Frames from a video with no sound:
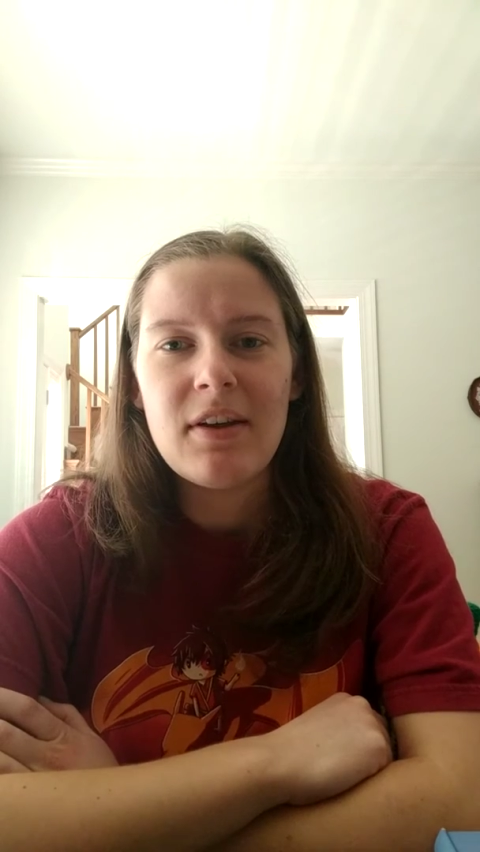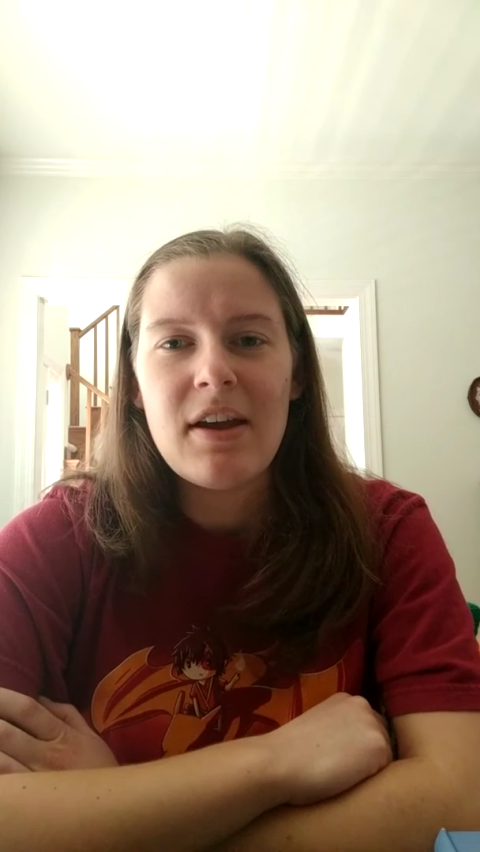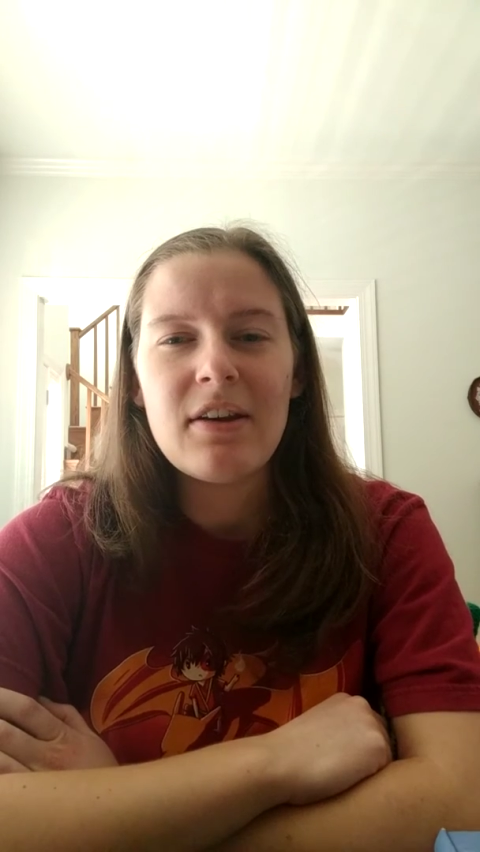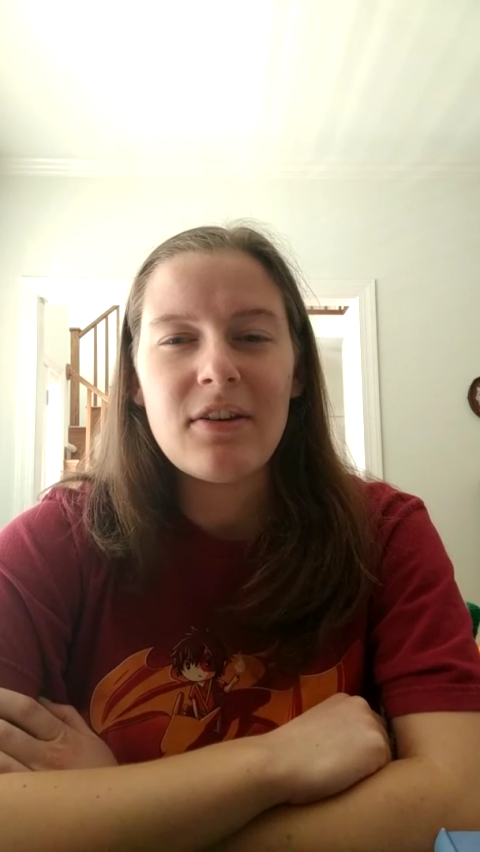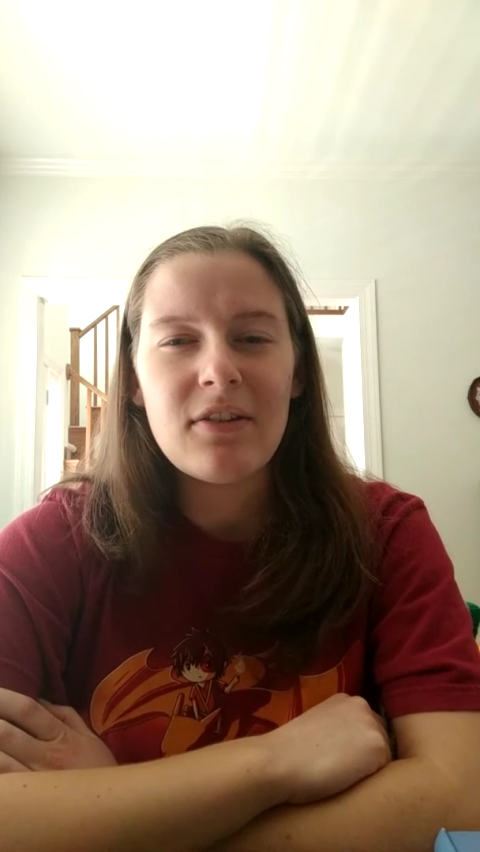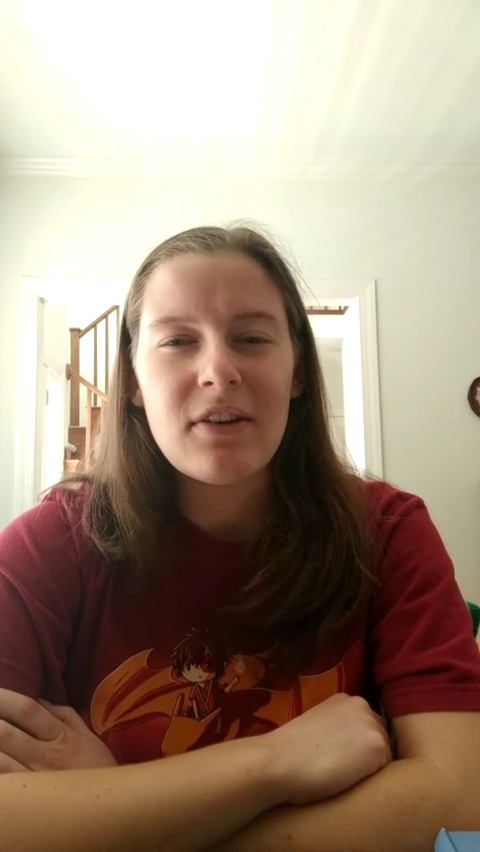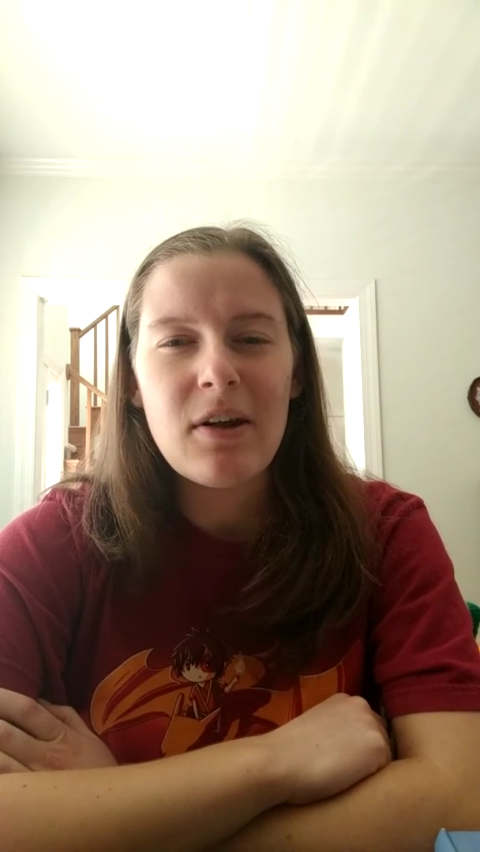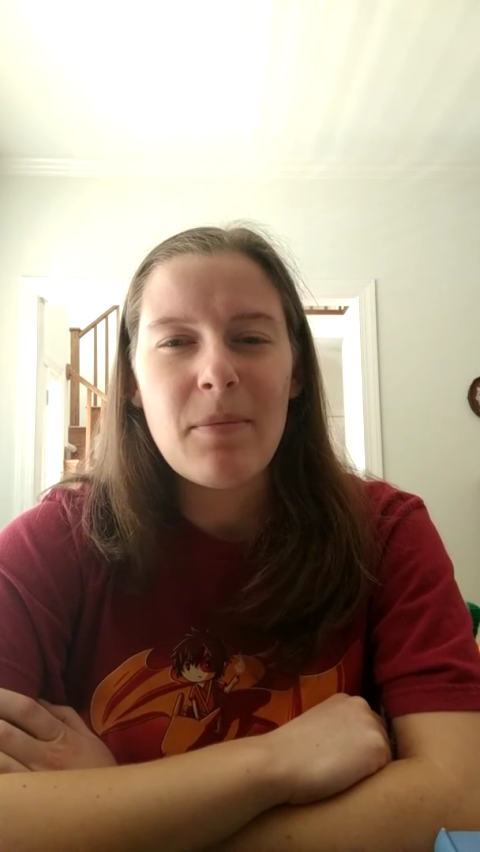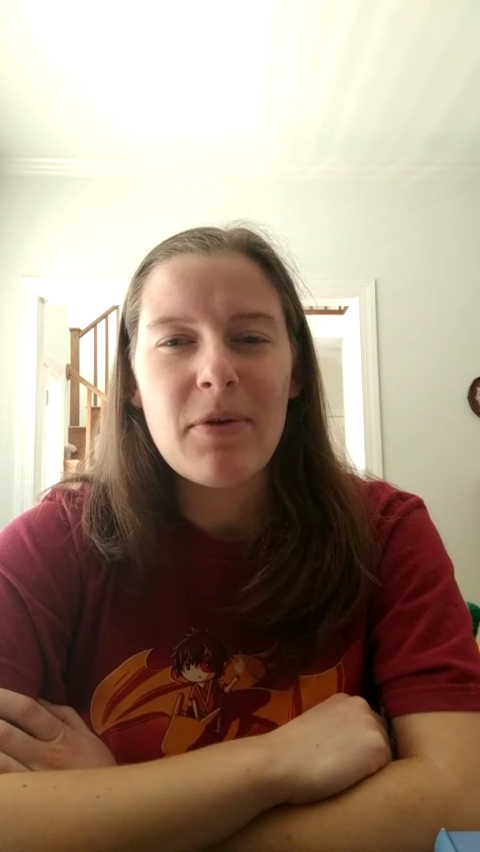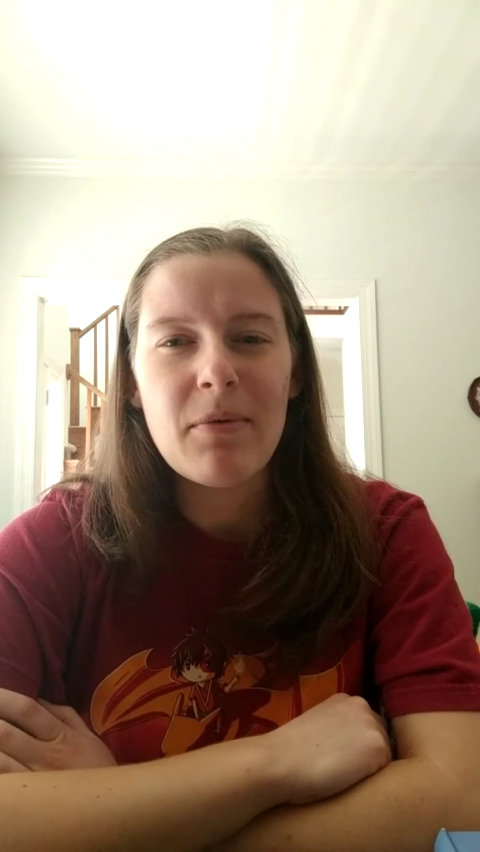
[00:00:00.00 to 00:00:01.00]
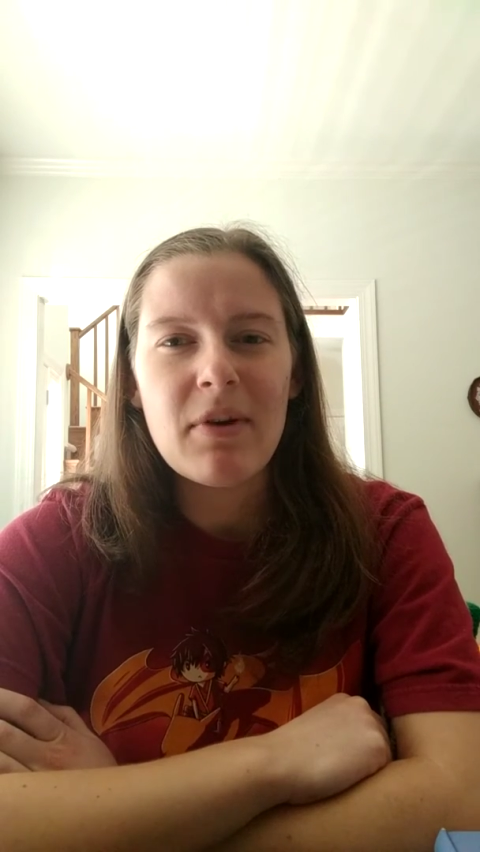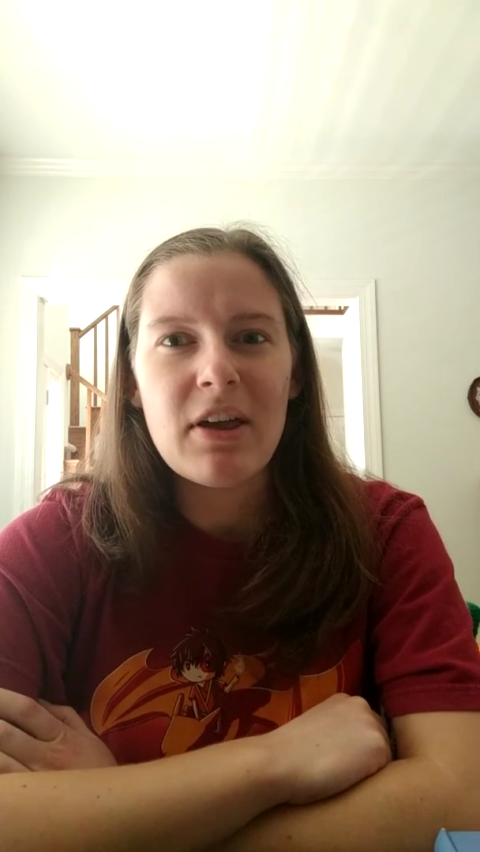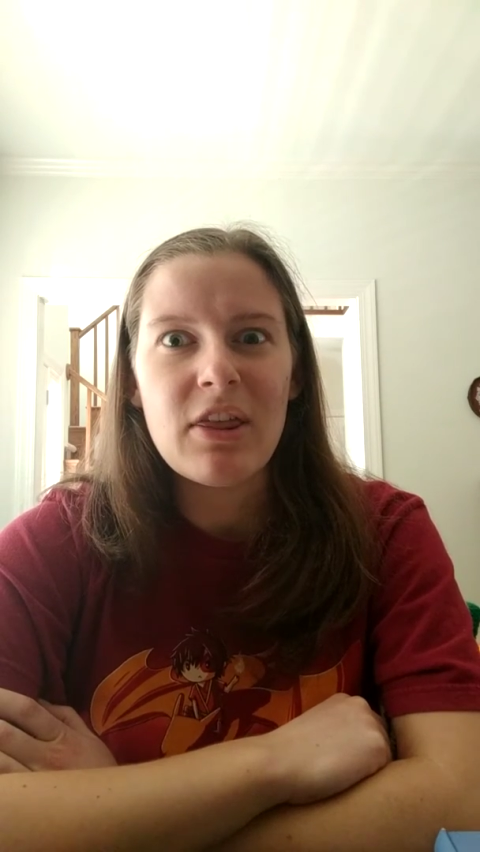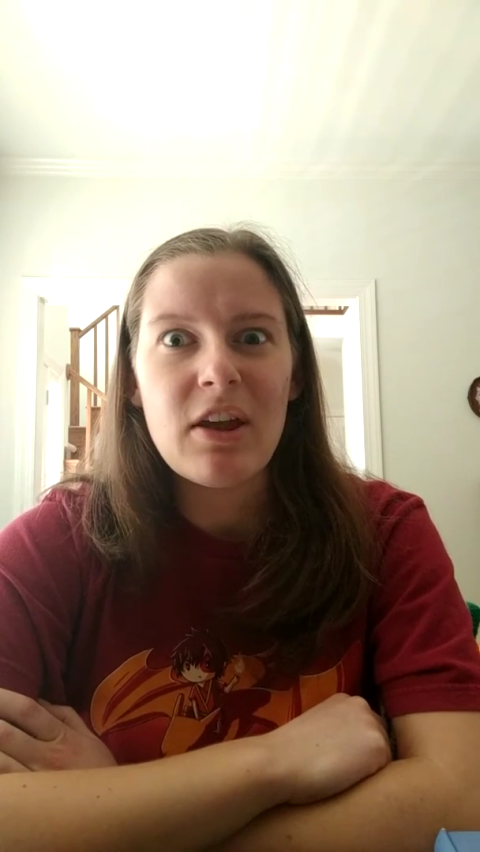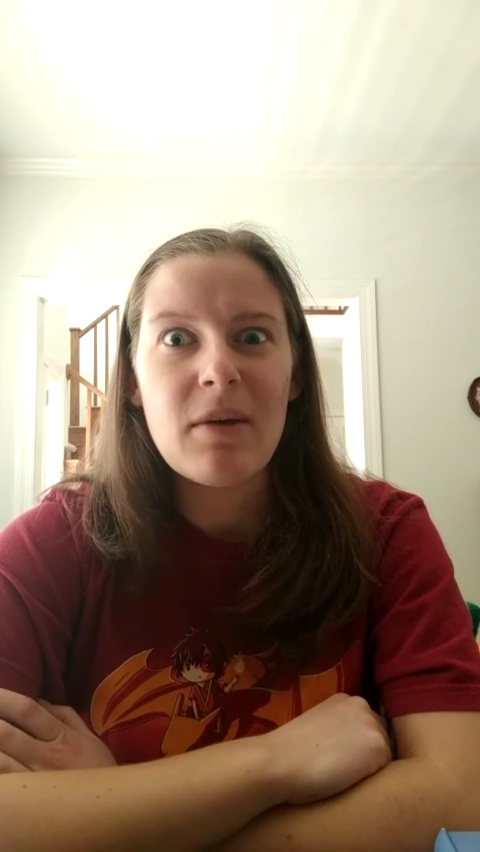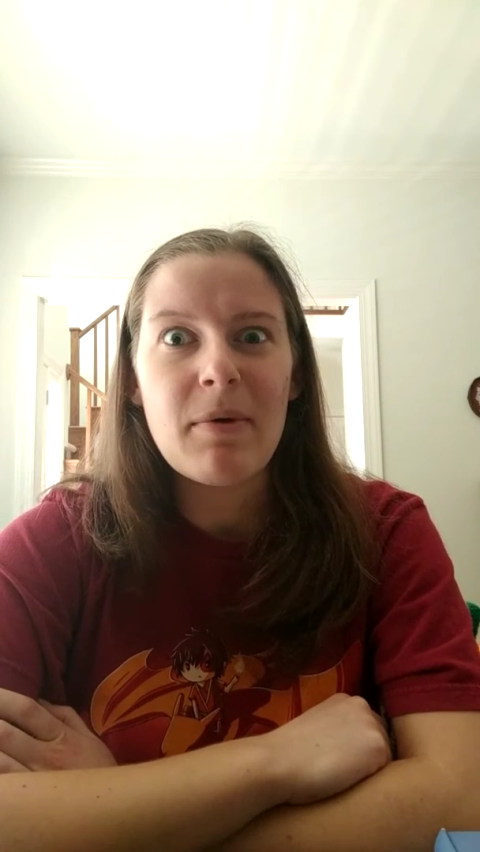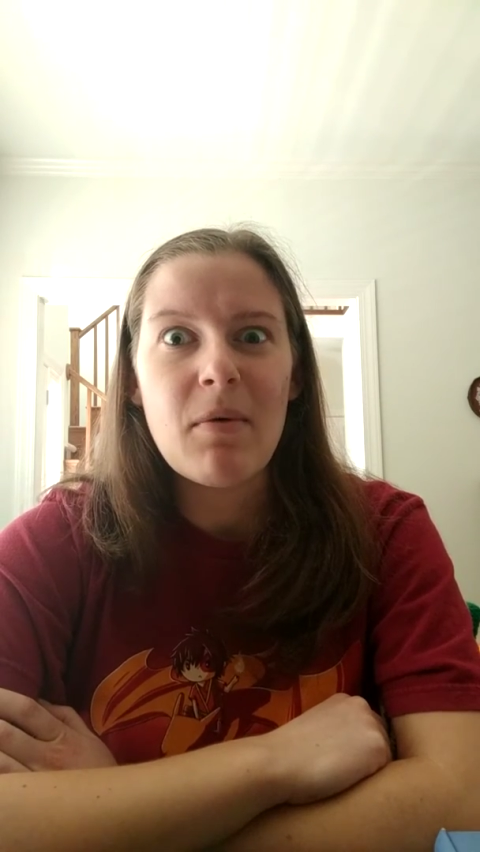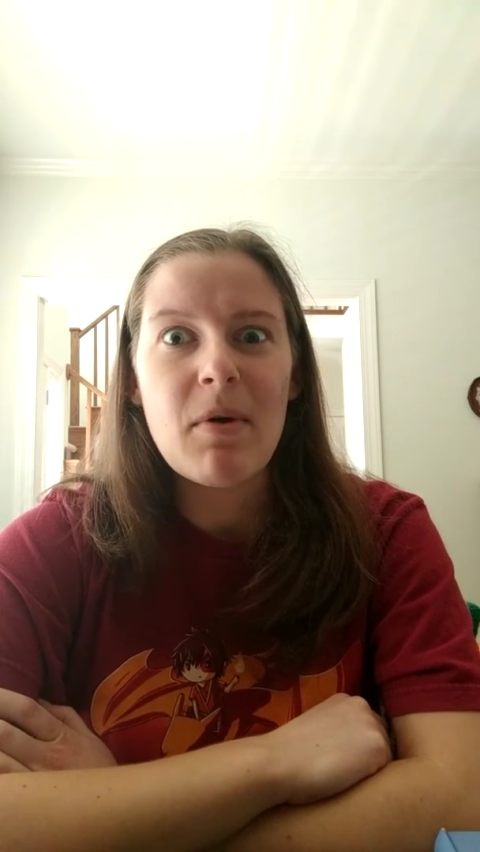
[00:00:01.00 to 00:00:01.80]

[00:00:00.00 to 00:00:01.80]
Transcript: And it doesn't help that when I think about